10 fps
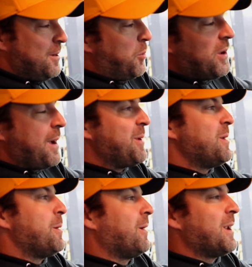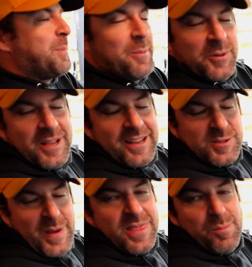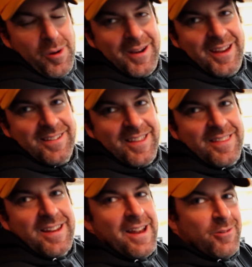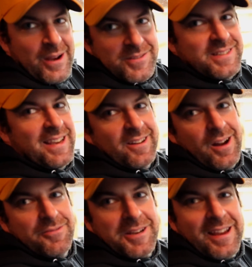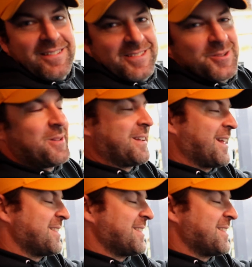But I mean, a lot of people like spend the money and then they never have to take it off again. So like that.